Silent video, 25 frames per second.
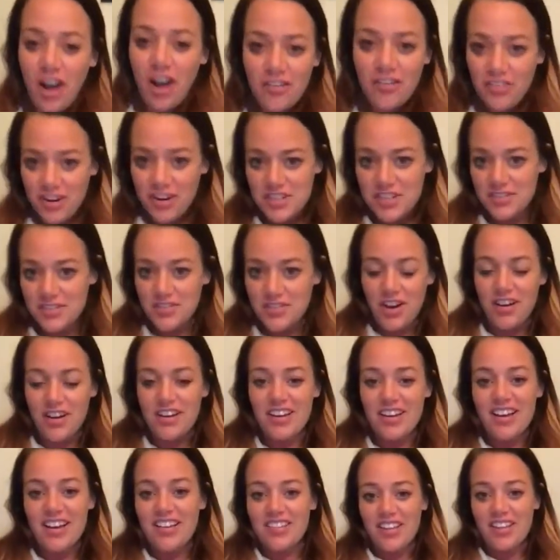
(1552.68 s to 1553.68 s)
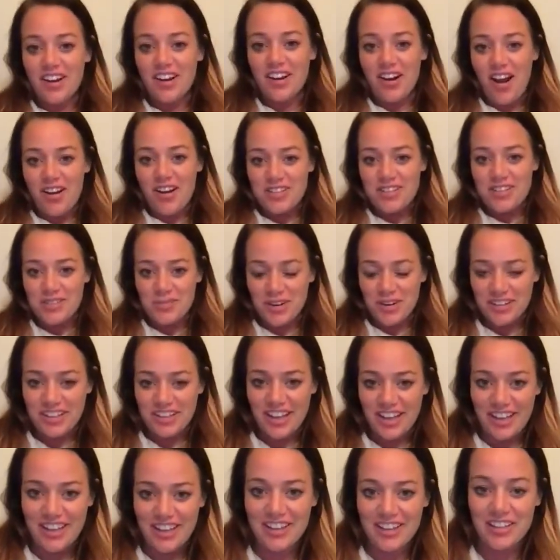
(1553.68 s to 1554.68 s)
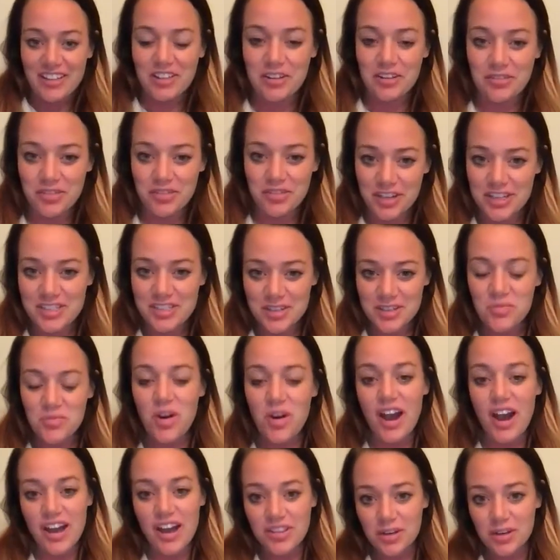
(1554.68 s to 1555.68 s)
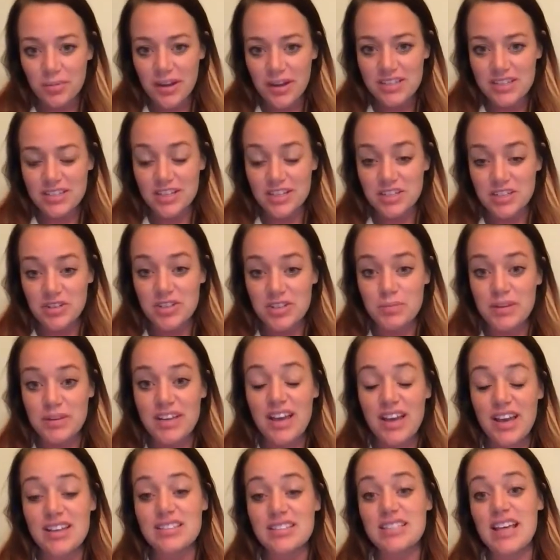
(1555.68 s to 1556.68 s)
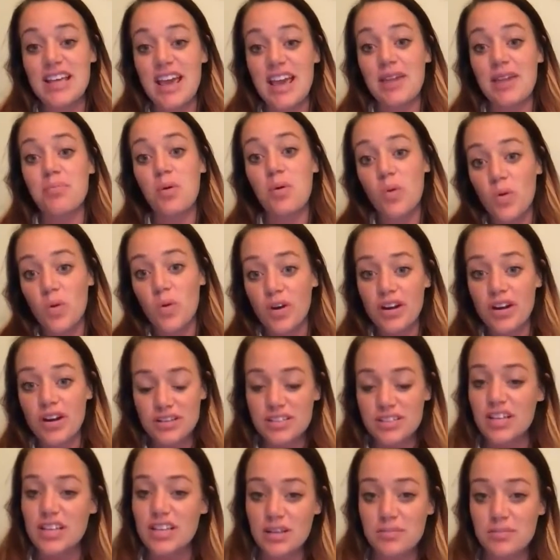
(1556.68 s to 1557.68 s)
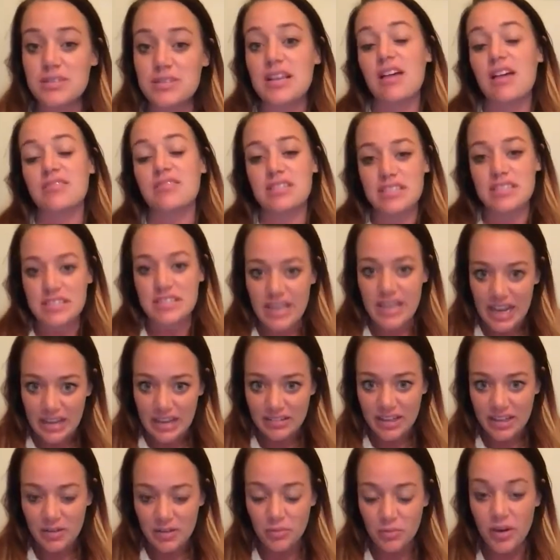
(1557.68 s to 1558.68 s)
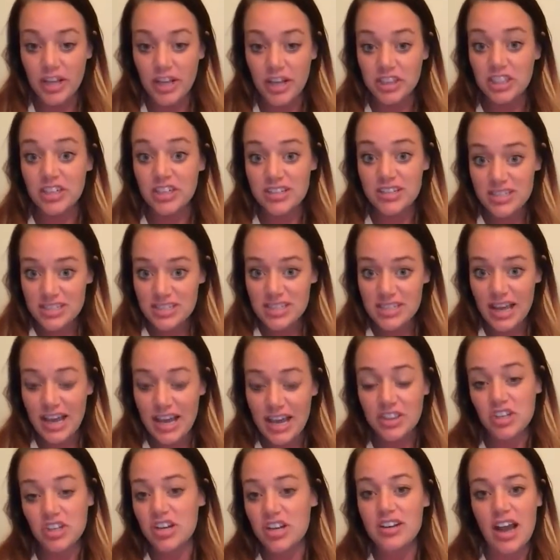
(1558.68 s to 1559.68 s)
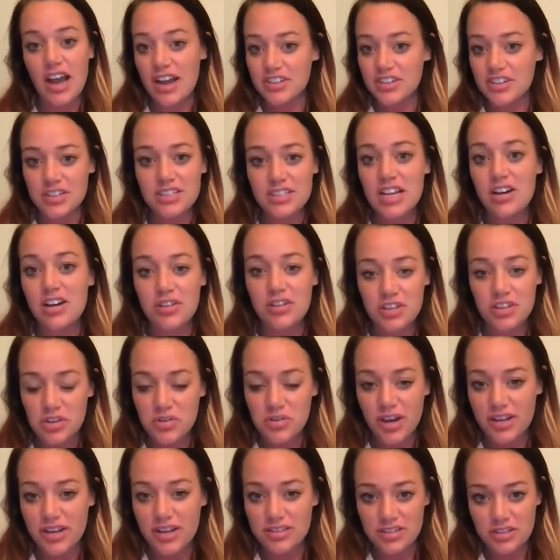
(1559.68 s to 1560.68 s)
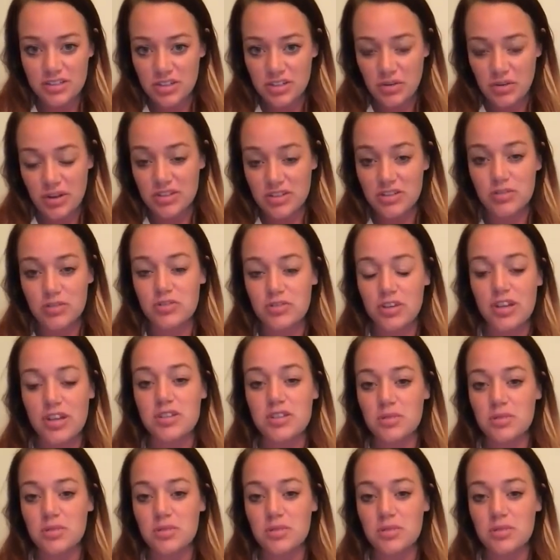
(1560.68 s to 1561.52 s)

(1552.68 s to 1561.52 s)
first of all, they're awesome, aren't they? The reason why they're presidential is because they pour into themselves daily. What they're saying, they're not just telling you guys to do it. So just